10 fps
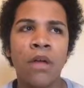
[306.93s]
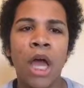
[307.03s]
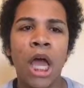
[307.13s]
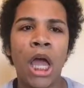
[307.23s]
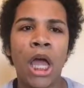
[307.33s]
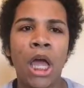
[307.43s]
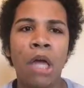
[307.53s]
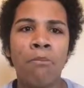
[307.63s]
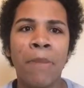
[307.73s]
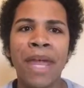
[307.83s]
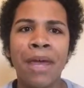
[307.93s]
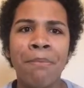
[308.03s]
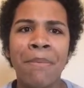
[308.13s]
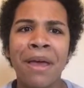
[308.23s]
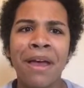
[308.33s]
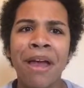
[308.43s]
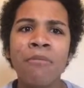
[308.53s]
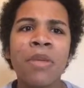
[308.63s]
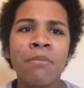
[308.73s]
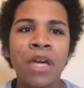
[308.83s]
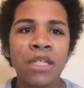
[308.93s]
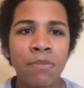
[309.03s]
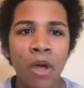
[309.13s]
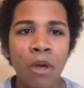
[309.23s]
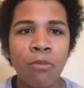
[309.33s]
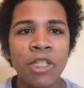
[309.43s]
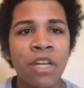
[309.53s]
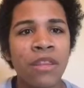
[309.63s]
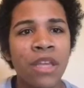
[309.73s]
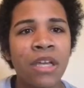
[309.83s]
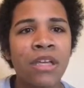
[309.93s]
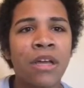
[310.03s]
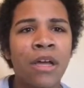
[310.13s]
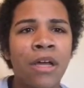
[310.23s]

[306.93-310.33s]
ma'am, I'm in my spot, which I think,